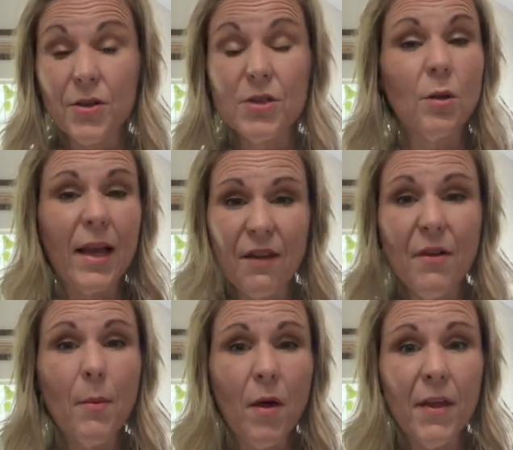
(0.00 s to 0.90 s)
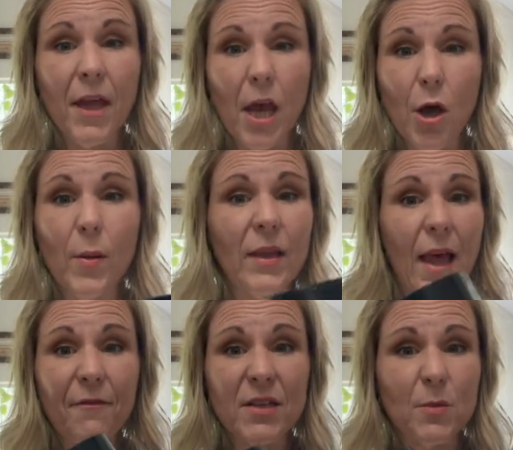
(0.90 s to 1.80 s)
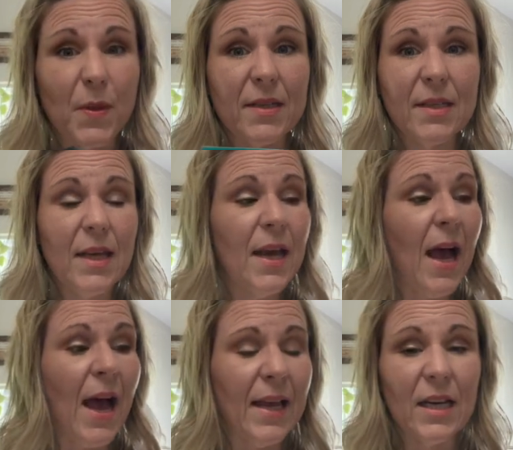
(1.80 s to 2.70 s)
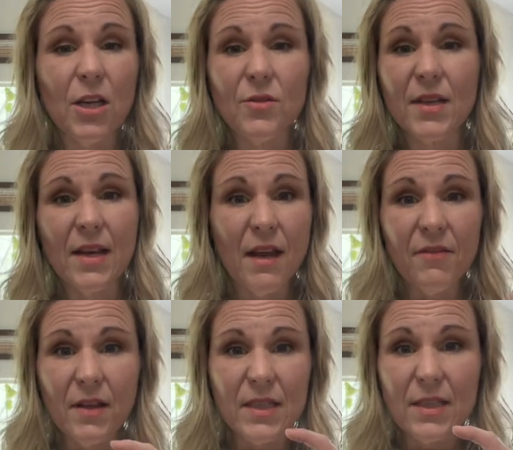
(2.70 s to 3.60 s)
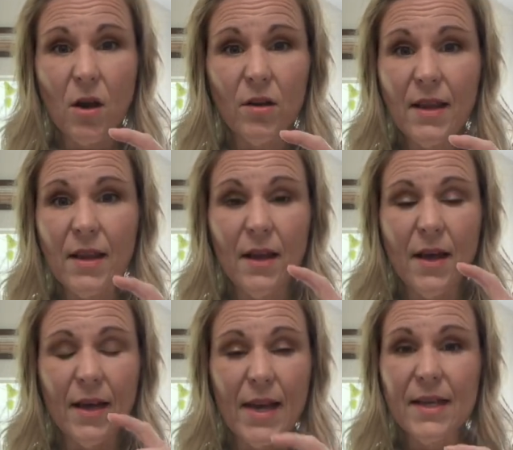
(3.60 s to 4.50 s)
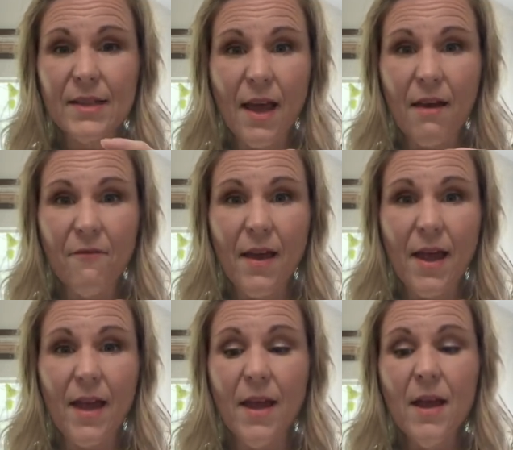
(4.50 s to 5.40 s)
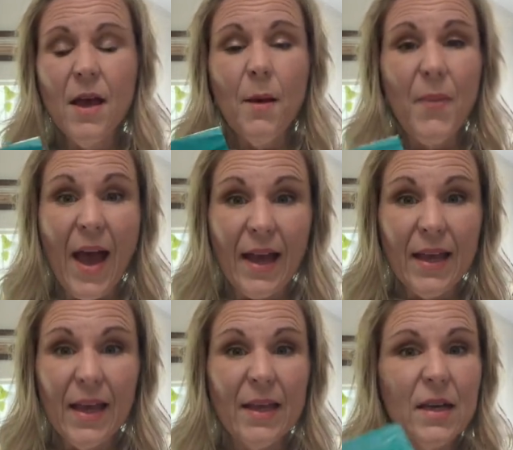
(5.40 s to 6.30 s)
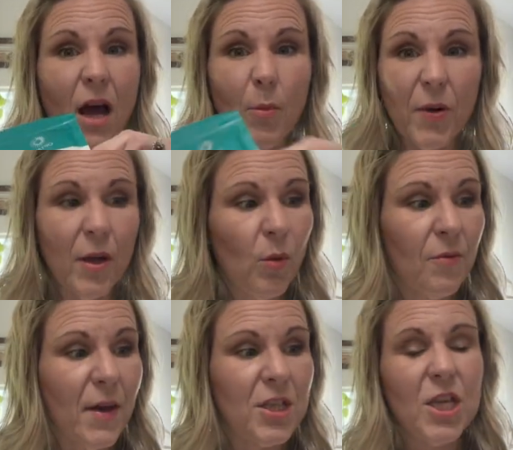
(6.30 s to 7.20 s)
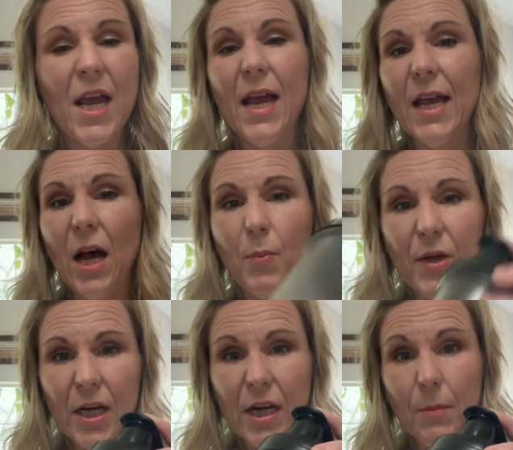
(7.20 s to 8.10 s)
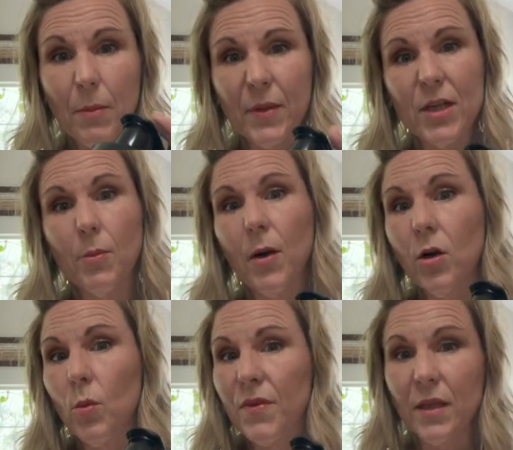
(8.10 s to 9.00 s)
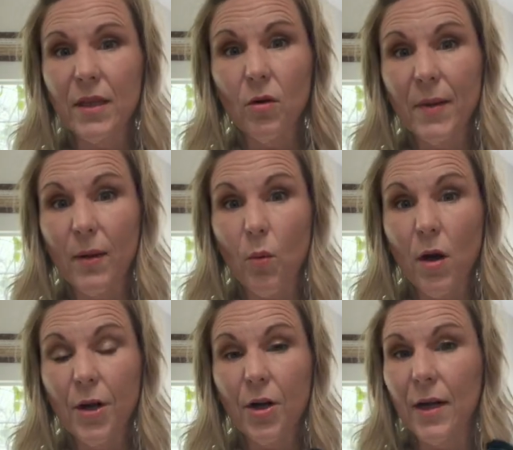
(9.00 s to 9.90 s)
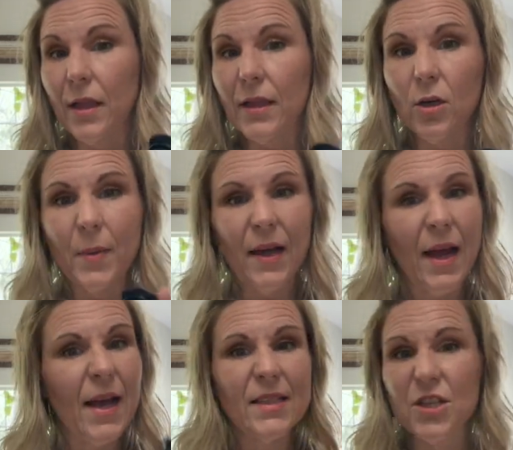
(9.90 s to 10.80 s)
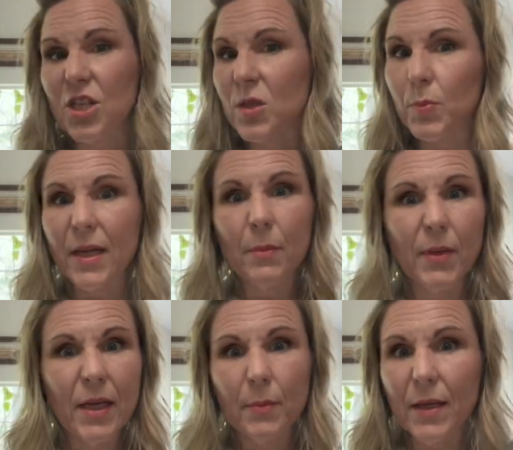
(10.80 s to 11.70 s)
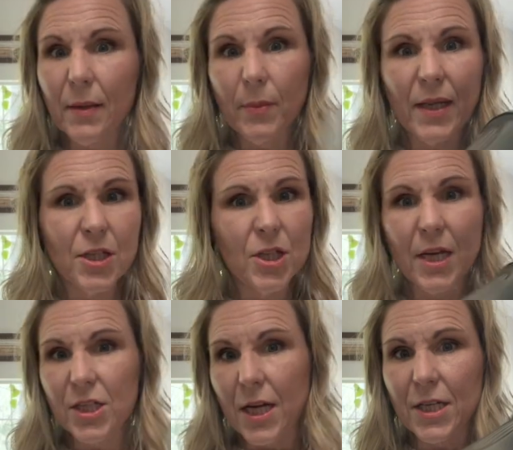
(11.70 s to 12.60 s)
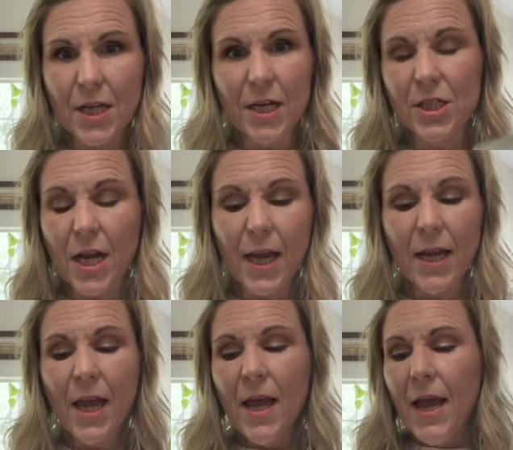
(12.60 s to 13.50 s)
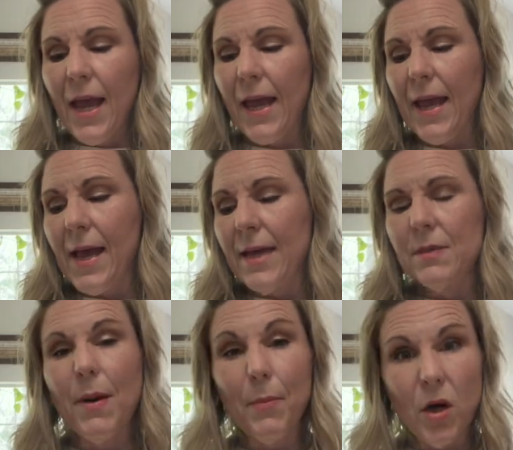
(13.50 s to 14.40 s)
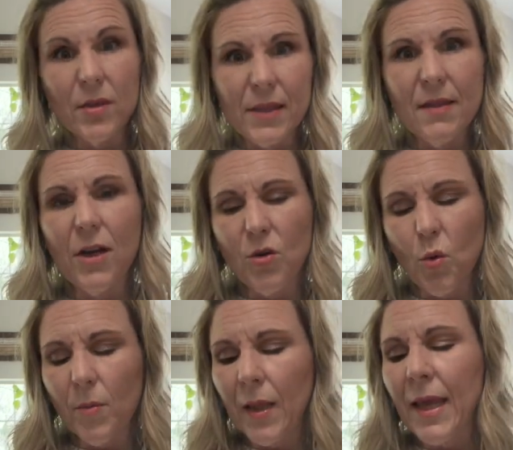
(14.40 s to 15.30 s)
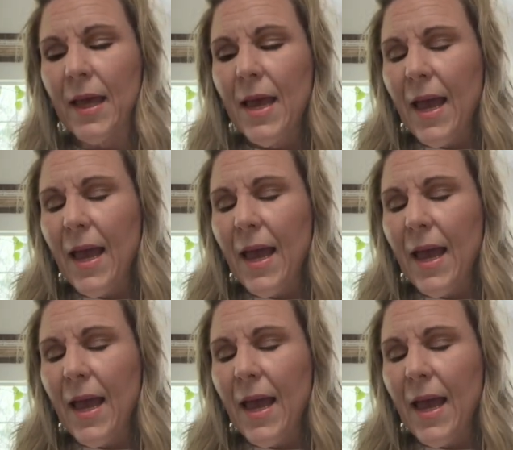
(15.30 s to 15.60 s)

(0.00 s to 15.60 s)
So like if I'm on the go and life is busy, I can use a small Nescafe packet. I'll put it with my shake. I'll put it in my blender bottle with a little bit of water and a little bit of ice and just blend, blend, blend, blend, shake, shake, shake, shake. And my ball's in there normally.